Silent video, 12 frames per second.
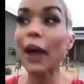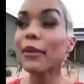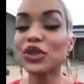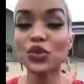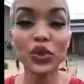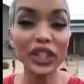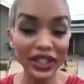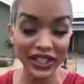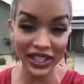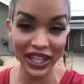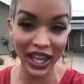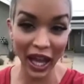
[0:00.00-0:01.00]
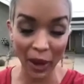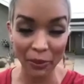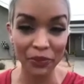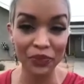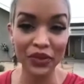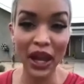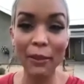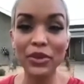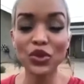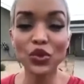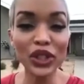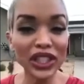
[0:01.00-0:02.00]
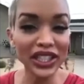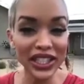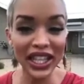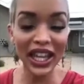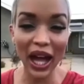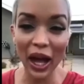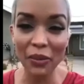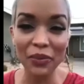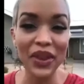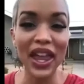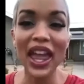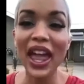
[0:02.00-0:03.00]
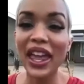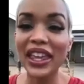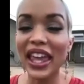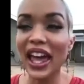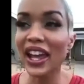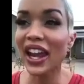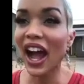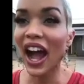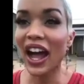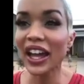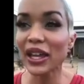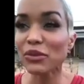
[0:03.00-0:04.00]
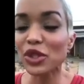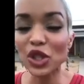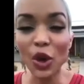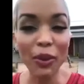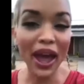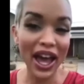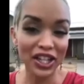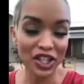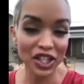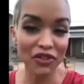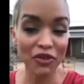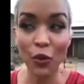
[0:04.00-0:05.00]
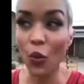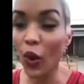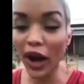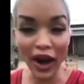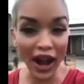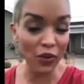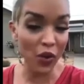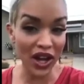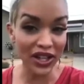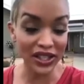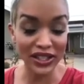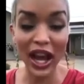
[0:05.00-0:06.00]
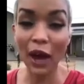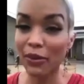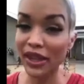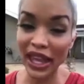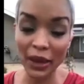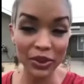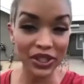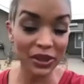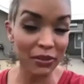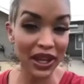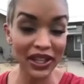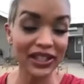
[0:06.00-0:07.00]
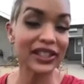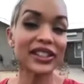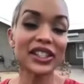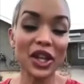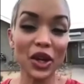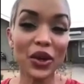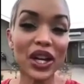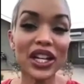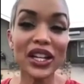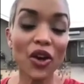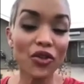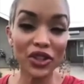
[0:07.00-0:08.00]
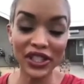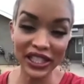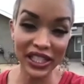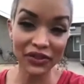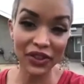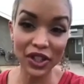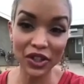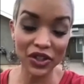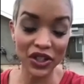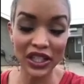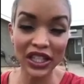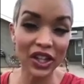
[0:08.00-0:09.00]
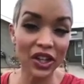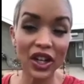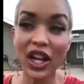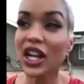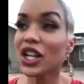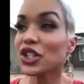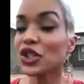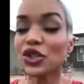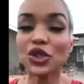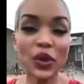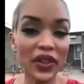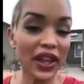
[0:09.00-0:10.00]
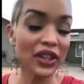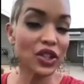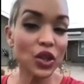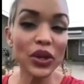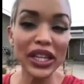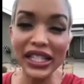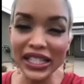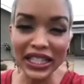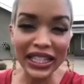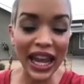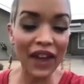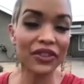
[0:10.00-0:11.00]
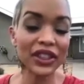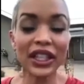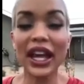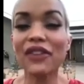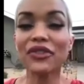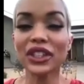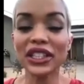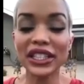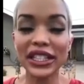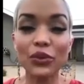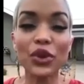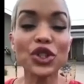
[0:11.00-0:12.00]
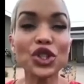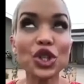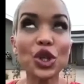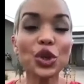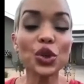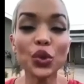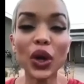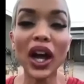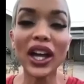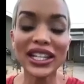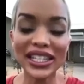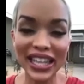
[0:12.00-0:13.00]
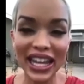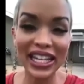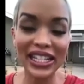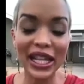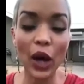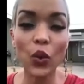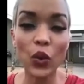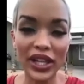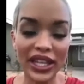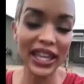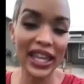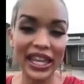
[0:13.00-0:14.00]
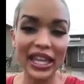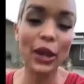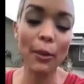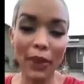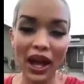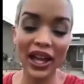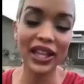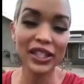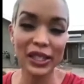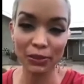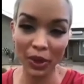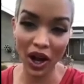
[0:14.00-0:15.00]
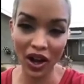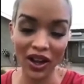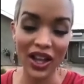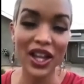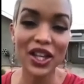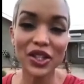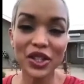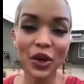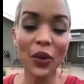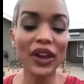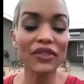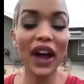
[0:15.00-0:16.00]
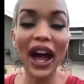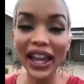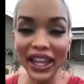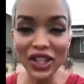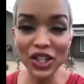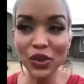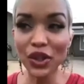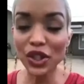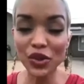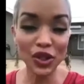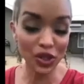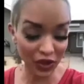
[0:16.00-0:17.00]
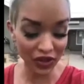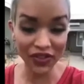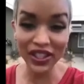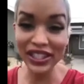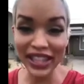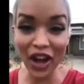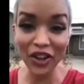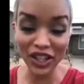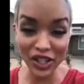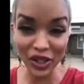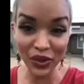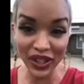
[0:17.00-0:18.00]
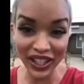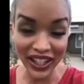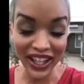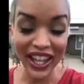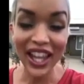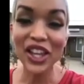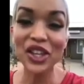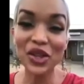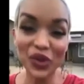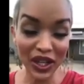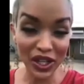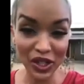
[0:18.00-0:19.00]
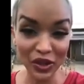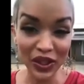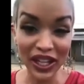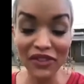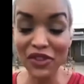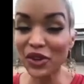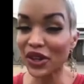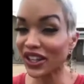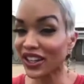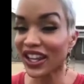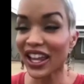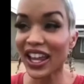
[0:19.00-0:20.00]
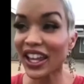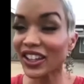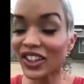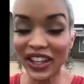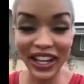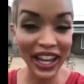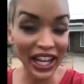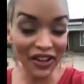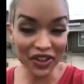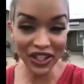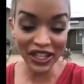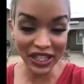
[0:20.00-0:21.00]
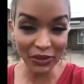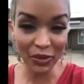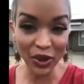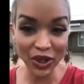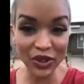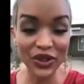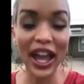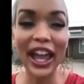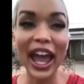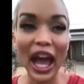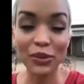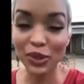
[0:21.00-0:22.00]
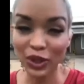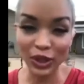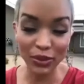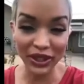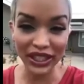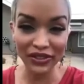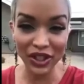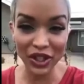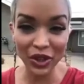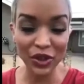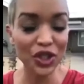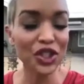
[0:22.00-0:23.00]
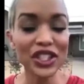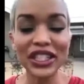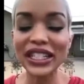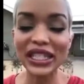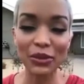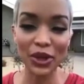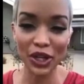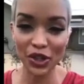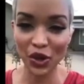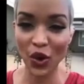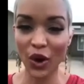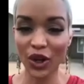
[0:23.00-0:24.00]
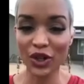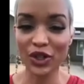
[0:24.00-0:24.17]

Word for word: I'm as real as they come. I'm as real as they come, yet I am so passionate, from where I was, not being able to make, you know, over 6 figures a year, to doing that so easily and effortlessly with 2 days a week in my spa. So if I can do it, you can do it. If this gal can do it, you can do it. If you can look at any of our testimonials, I absolutely believe in you. You just need someone in your corner.